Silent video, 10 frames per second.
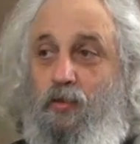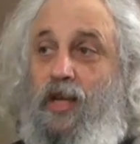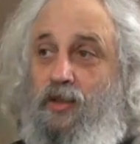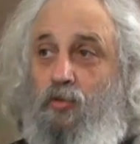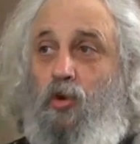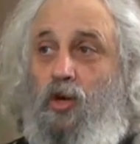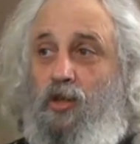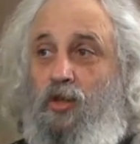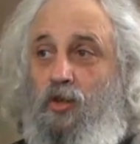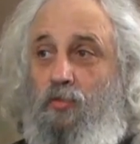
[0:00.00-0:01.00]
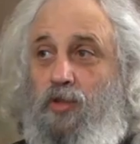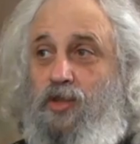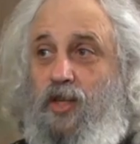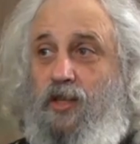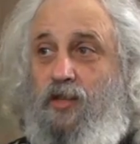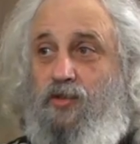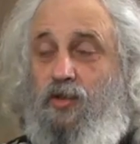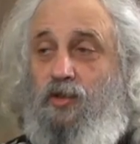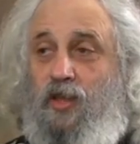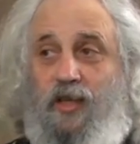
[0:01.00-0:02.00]
we had to walk home. We stayed there
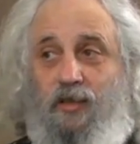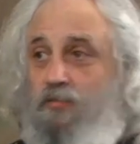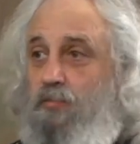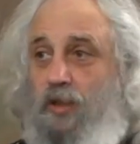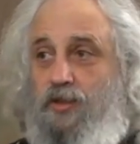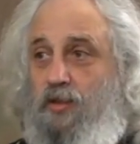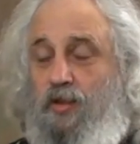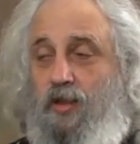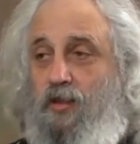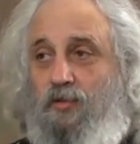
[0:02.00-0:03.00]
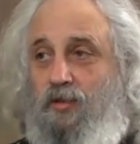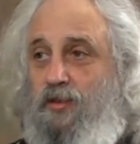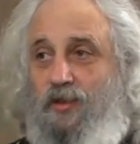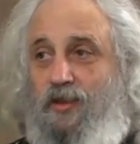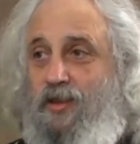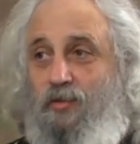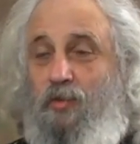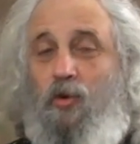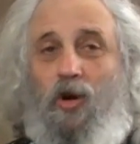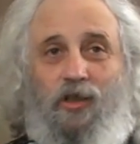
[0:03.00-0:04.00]
so late to bus, you know.
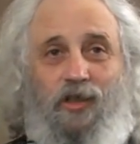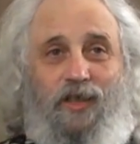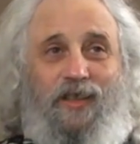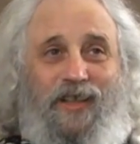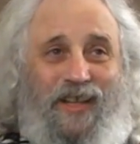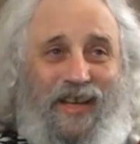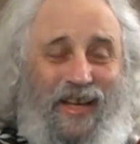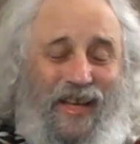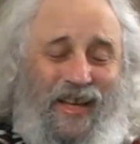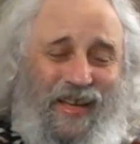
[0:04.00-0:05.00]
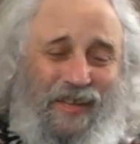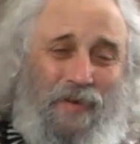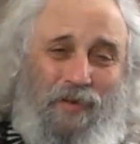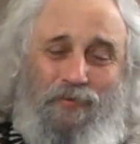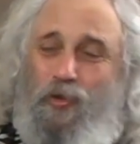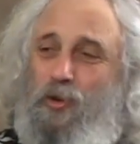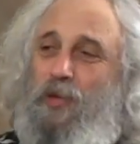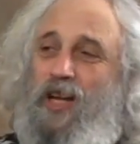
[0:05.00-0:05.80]
We walked like about 4